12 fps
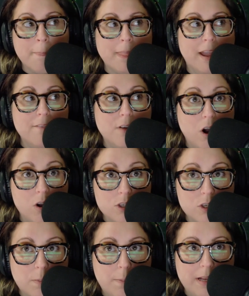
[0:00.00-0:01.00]
I've
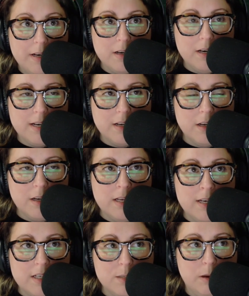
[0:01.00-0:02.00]
also been
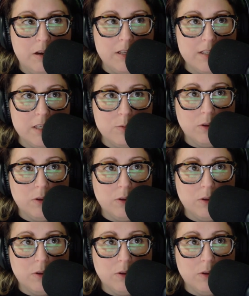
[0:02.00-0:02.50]
in experiences